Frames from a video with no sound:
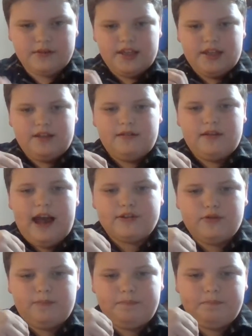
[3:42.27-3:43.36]
the
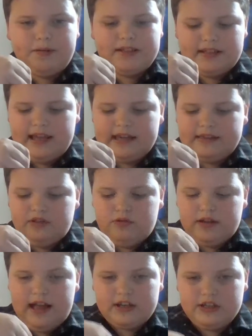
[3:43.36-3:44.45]
actual piece of tape that you
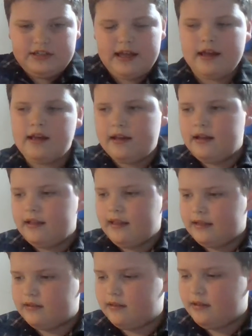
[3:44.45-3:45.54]
can actually,
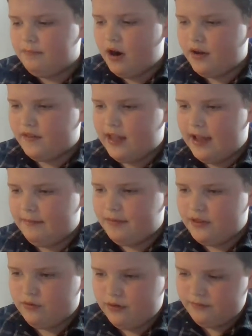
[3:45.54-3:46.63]
the part of the tape
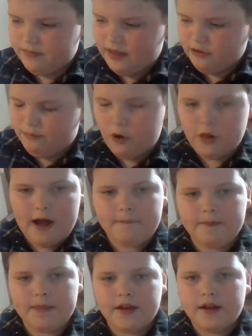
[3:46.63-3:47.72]
that you pull
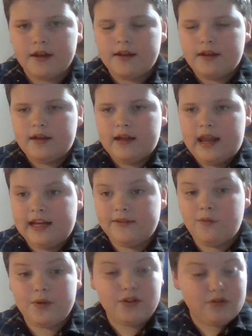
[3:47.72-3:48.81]
up, and
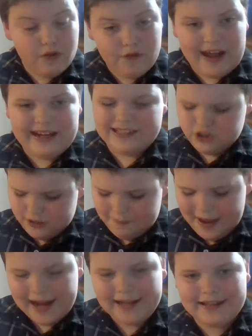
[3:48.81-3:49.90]
even when you do find it, it's just a
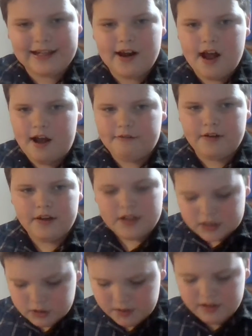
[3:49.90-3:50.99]
pain to get off.
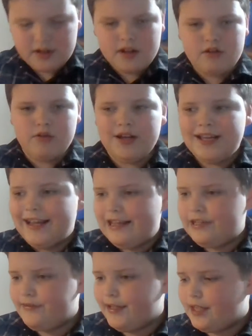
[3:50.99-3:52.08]
So what you need to do
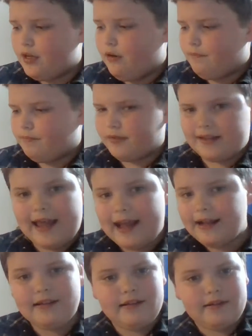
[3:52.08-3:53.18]
is you need to
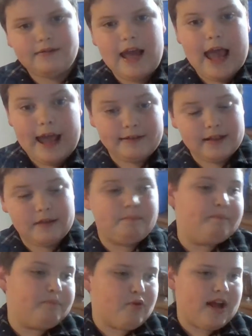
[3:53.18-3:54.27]
take a empty
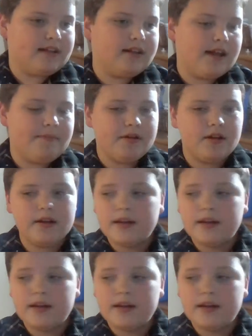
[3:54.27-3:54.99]
bread clip